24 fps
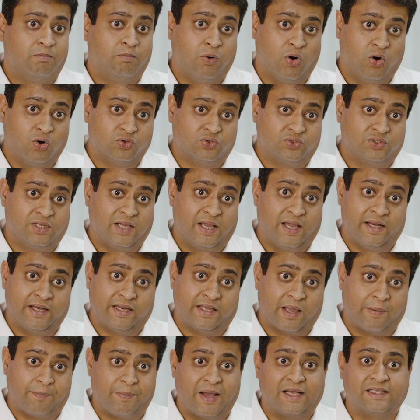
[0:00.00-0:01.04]
both in
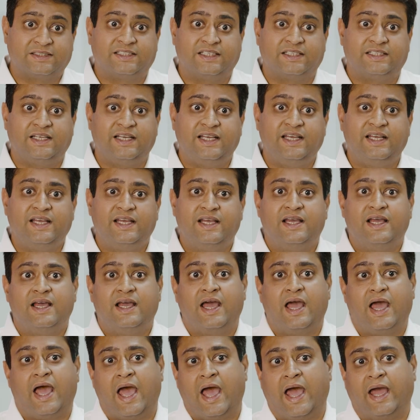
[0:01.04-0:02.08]
capacity
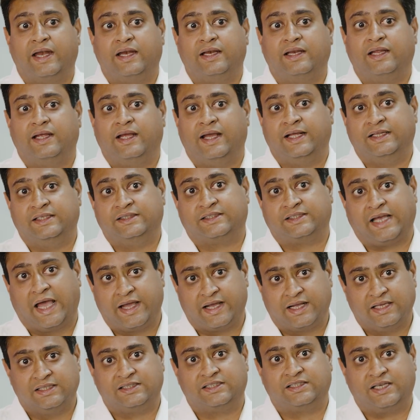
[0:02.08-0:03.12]
and in
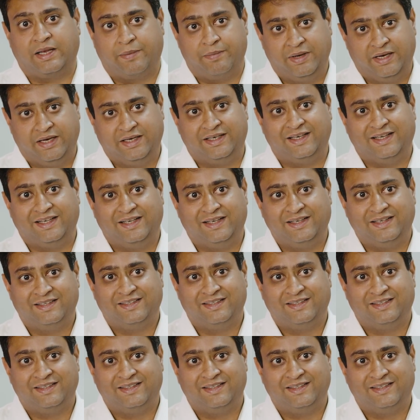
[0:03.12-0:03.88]
cycle stability.